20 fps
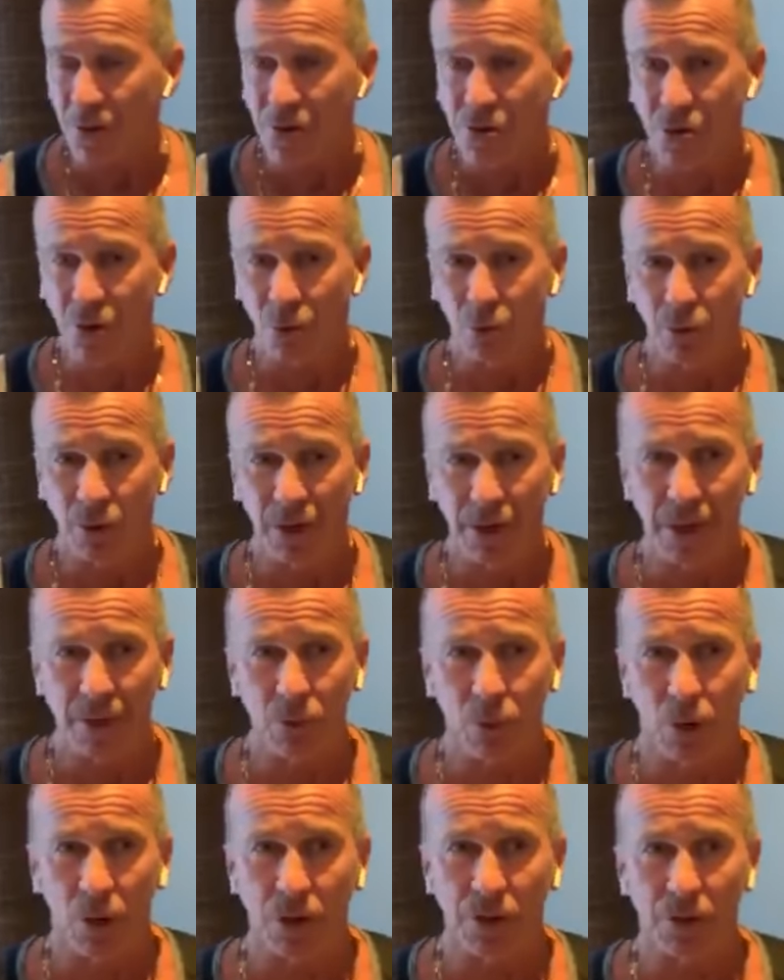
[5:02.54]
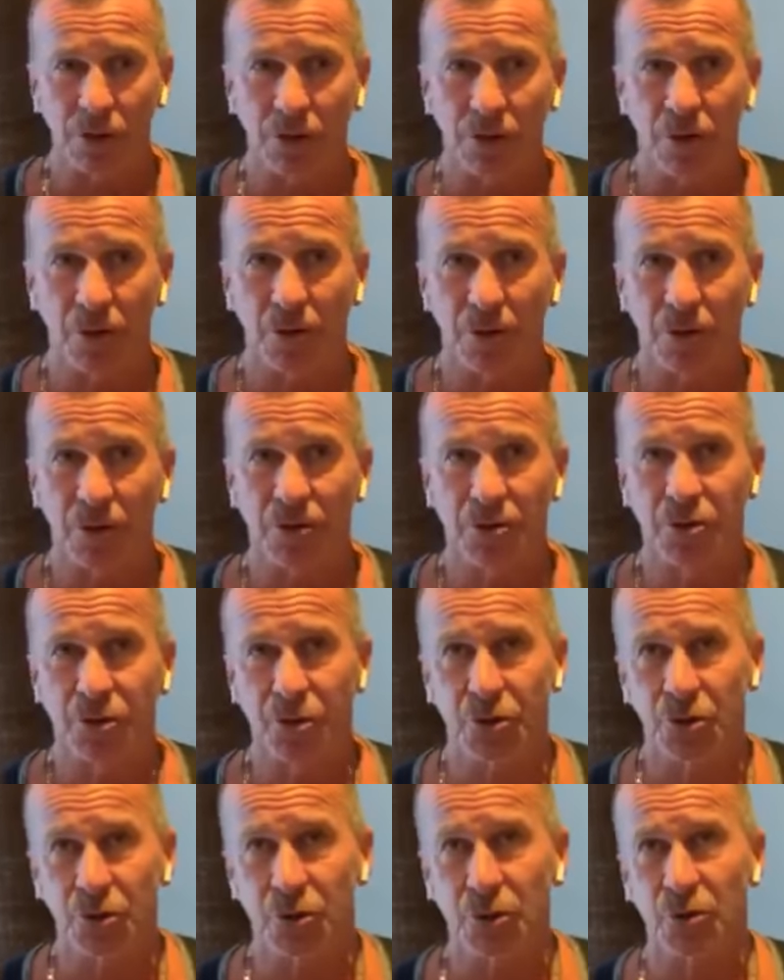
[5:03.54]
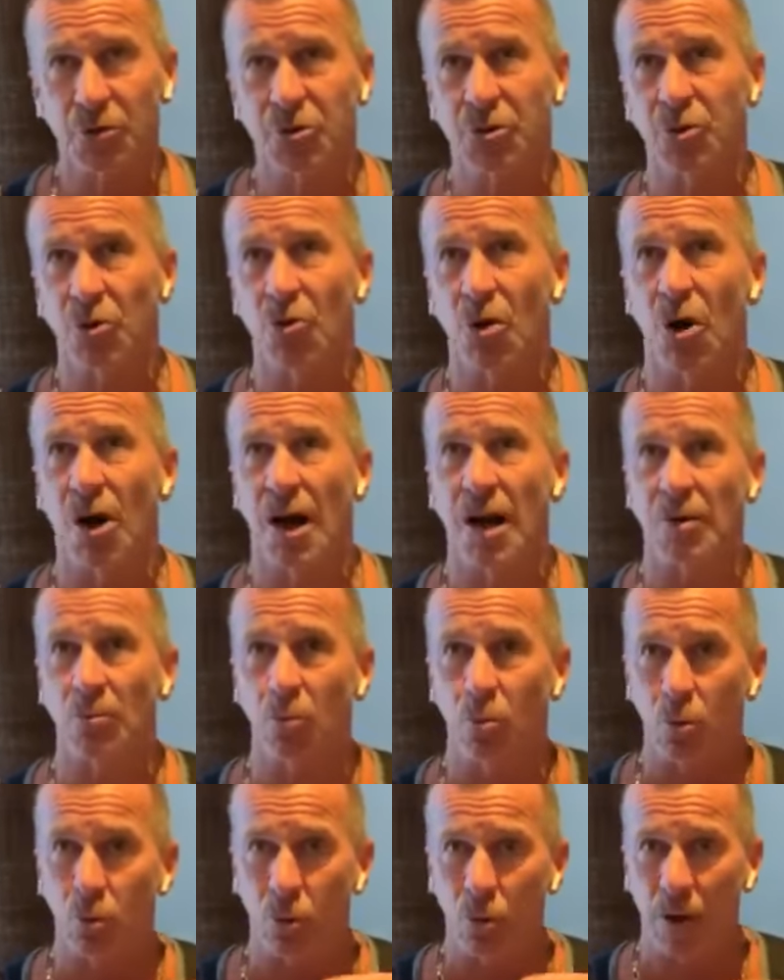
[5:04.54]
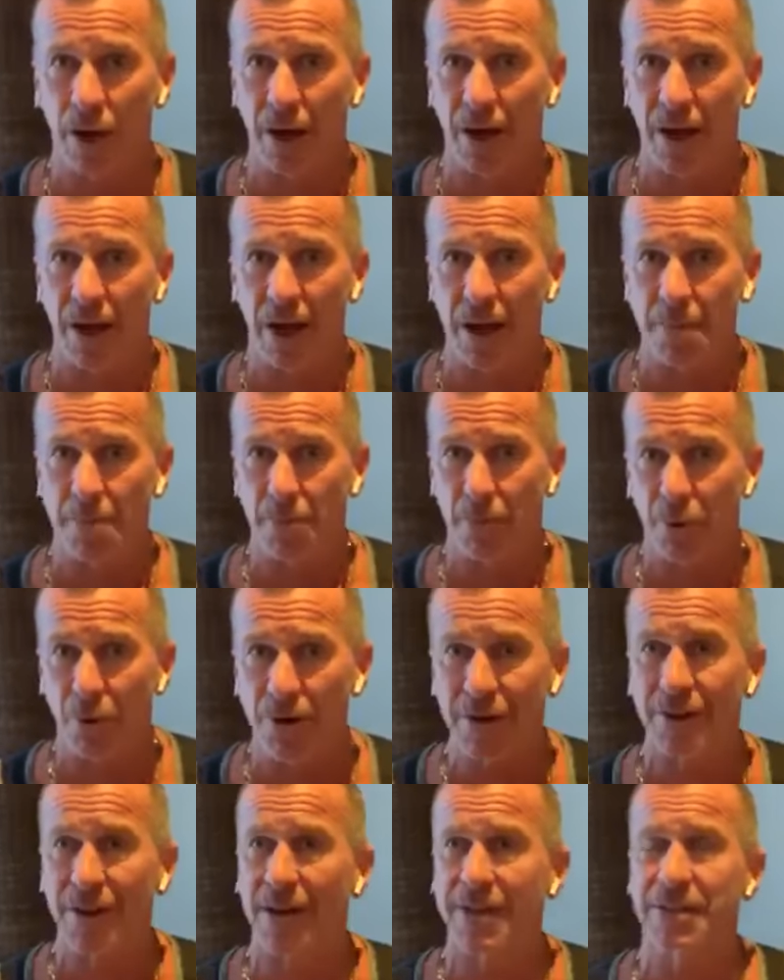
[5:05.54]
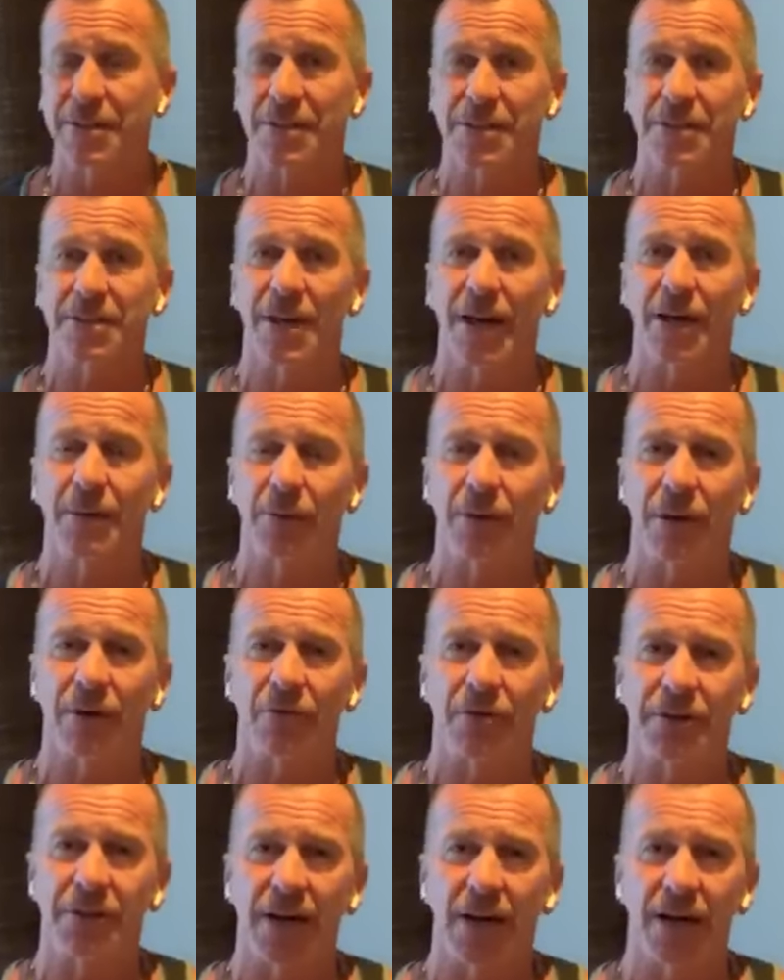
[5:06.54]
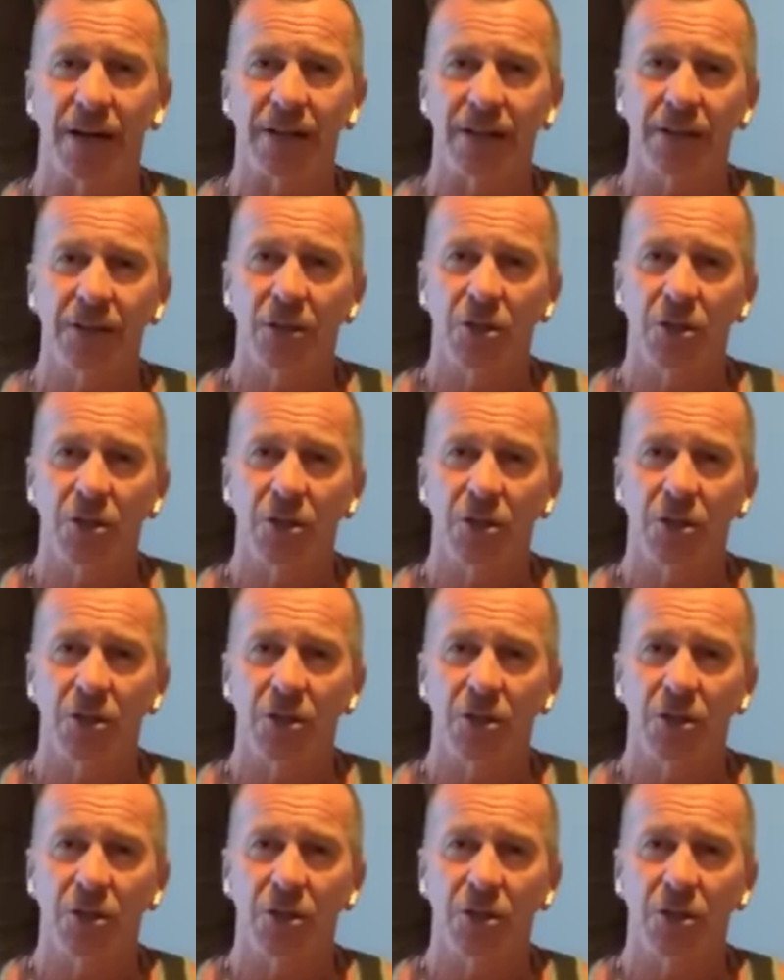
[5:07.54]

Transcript: you really want to try and bring that to the table every day.